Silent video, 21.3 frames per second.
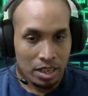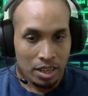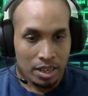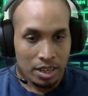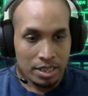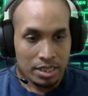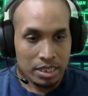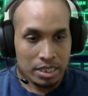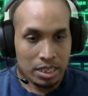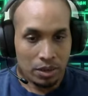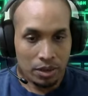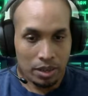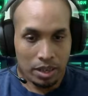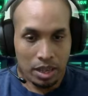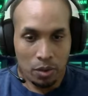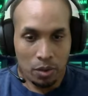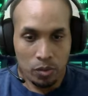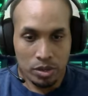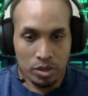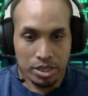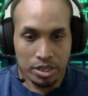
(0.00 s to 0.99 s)
So again,
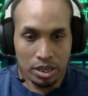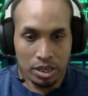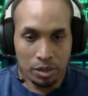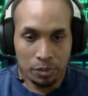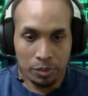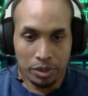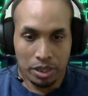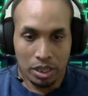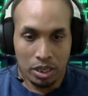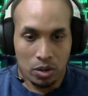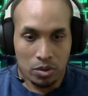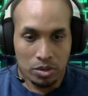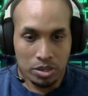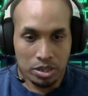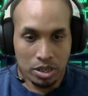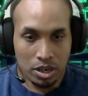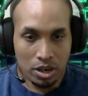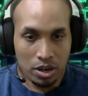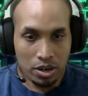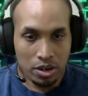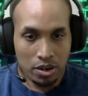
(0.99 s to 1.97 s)
we started with the lowest
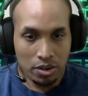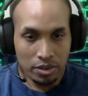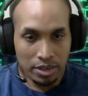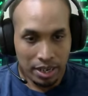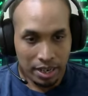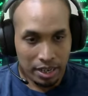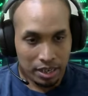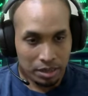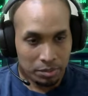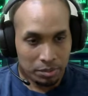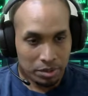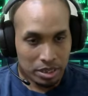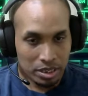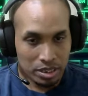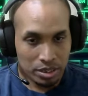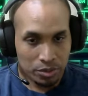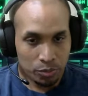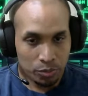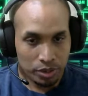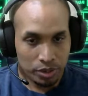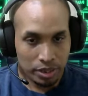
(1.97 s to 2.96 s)
card on hand because
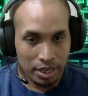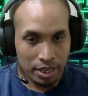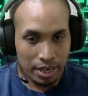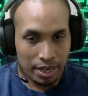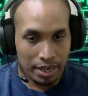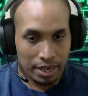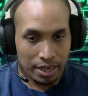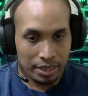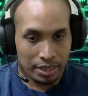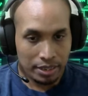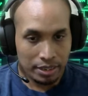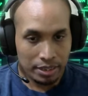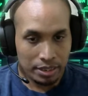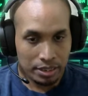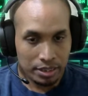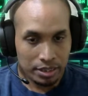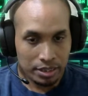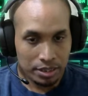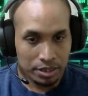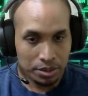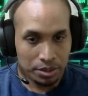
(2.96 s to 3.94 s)
we had
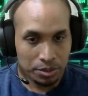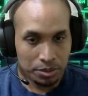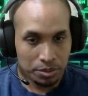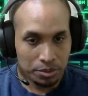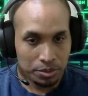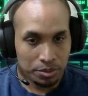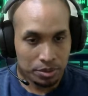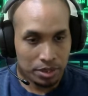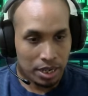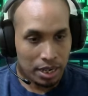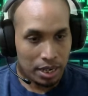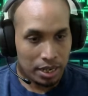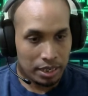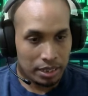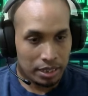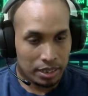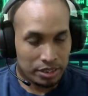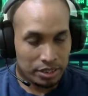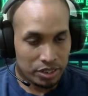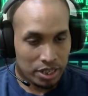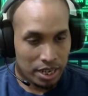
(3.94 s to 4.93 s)
2, 9,
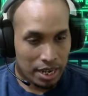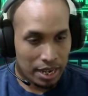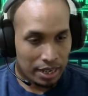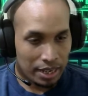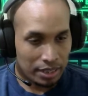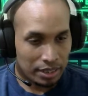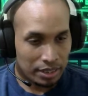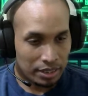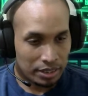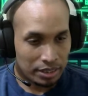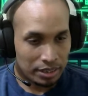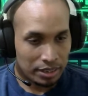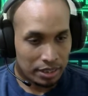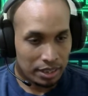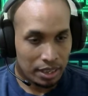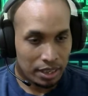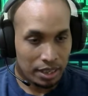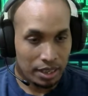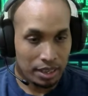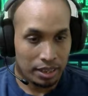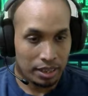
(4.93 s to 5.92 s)
and jack,
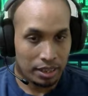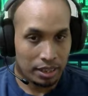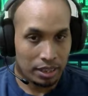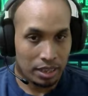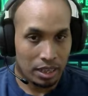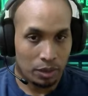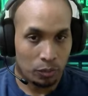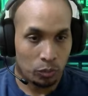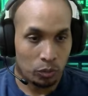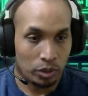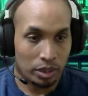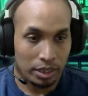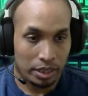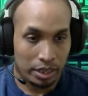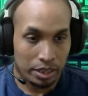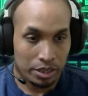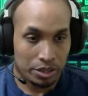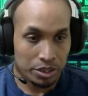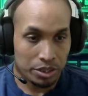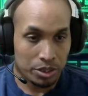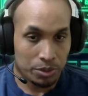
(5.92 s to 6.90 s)
and then we
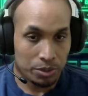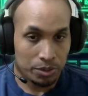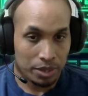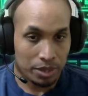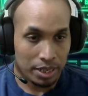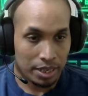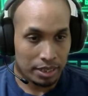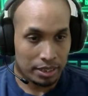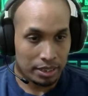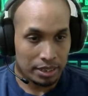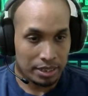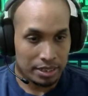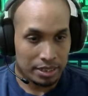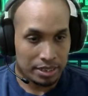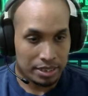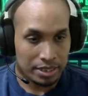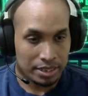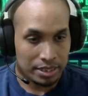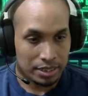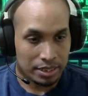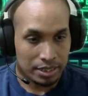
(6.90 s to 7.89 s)
later drew
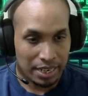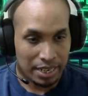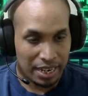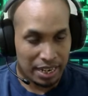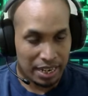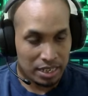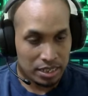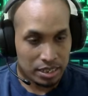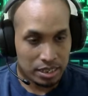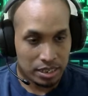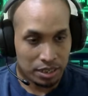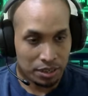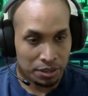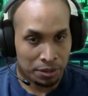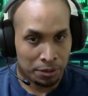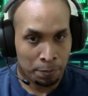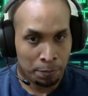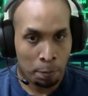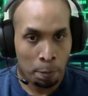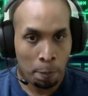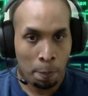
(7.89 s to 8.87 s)
this ace here.
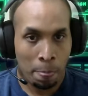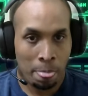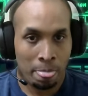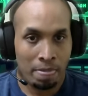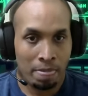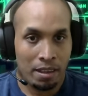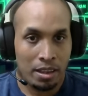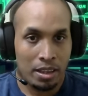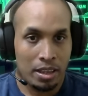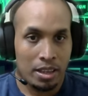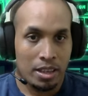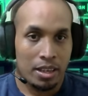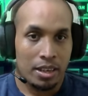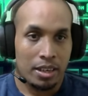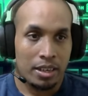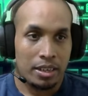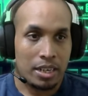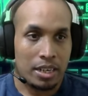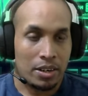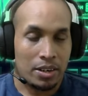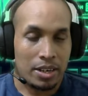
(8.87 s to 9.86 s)

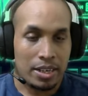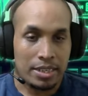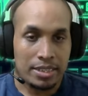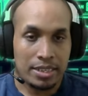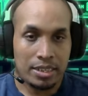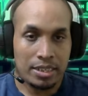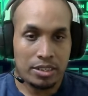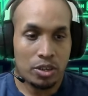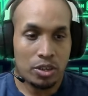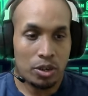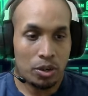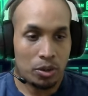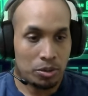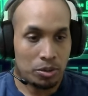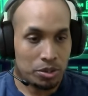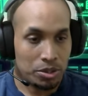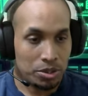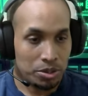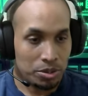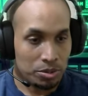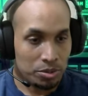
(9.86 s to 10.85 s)
Now, as I told
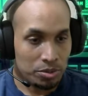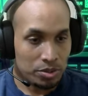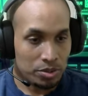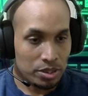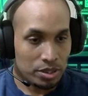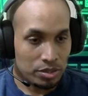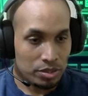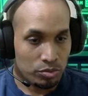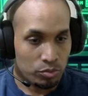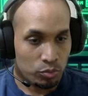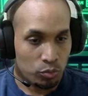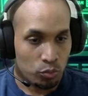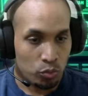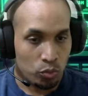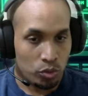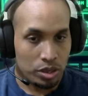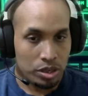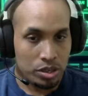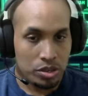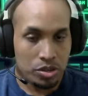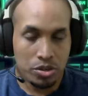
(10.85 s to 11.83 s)
you, we
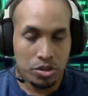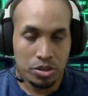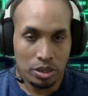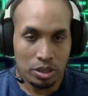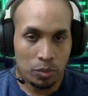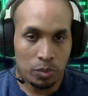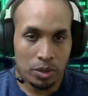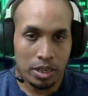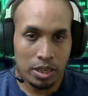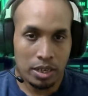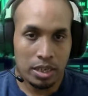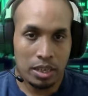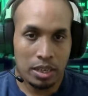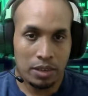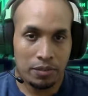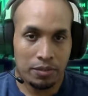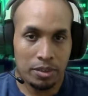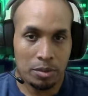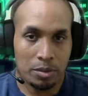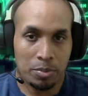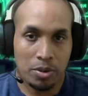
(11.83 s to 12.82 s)
usually want to give
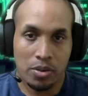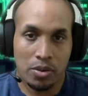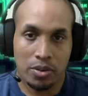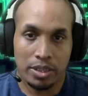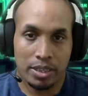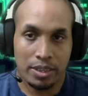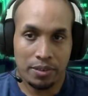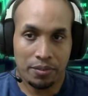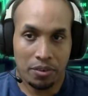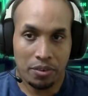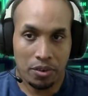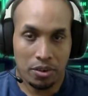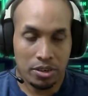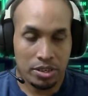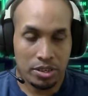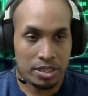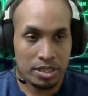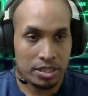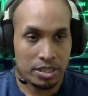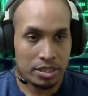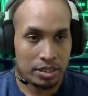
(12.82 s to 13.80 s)
the opponent
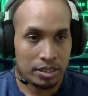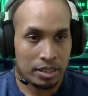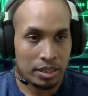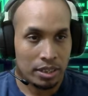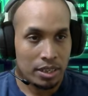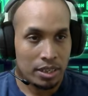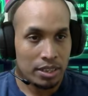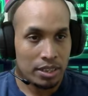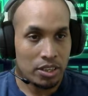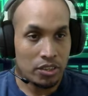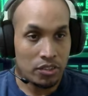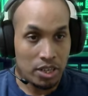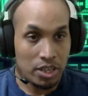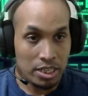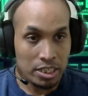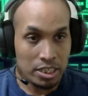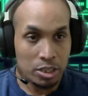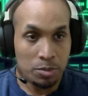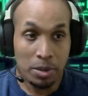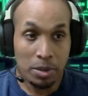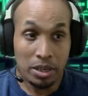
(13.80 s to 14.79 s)
the chance
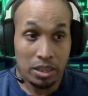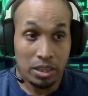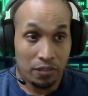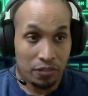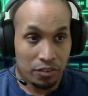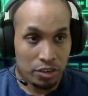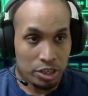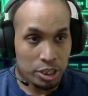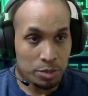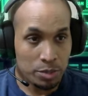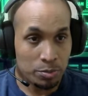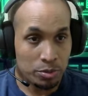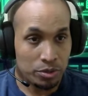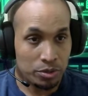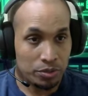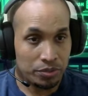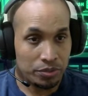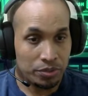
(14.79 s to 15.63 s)
to make the first move.